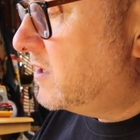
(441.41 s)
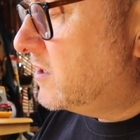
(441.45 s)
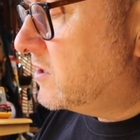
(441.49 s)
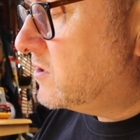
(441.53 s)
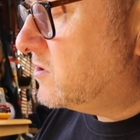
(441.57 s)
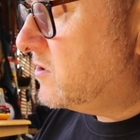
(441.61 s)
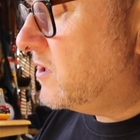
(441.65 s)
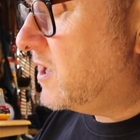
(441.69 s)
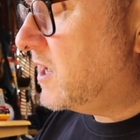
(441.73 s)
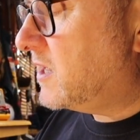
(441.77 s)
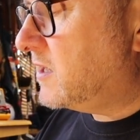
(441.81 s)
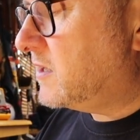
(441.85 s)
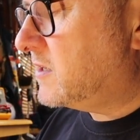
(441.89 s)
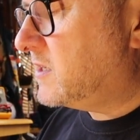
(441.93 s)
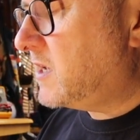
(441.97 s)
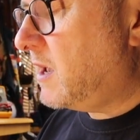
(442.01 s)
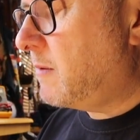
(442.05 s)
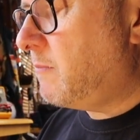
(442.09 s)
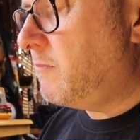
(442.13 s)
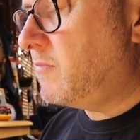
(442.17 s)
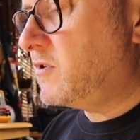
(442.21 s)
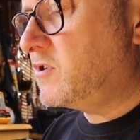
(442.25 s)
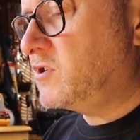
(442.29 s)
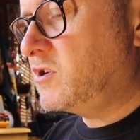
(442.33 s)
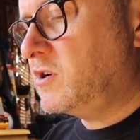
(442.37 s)
So that
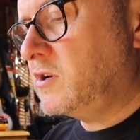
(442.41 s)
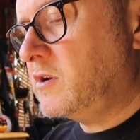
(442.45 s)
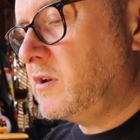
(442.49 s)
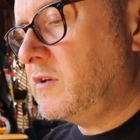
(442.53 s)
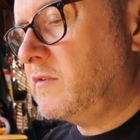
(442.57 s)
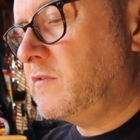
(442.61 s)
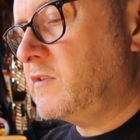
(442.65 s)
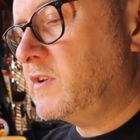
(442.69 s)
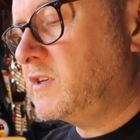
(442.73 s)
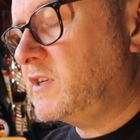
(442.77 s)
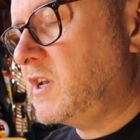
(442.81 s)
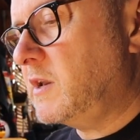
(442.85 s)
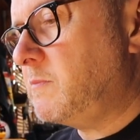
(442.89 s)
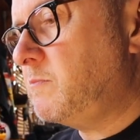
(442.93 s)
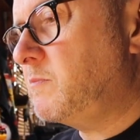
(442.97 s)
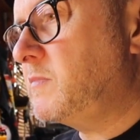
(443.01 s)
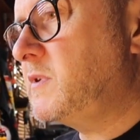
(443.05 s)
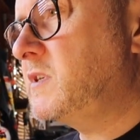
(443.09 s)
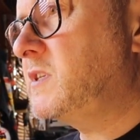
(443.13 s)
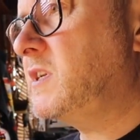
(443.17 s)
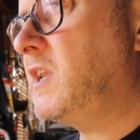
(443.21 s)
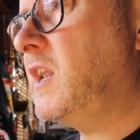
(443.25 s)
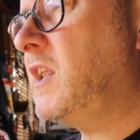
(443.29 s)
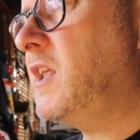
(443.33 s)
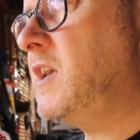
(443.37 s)
temperature of the tip
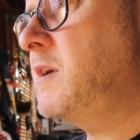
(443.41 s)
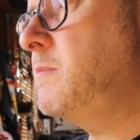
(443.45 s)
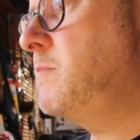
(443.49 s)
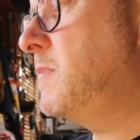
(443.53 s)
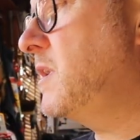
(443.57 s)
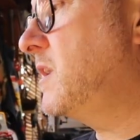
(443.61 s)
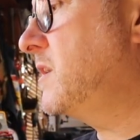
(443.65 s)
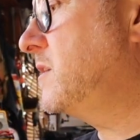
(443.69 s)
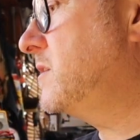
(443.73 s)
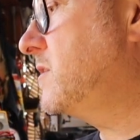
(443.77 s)
is climbing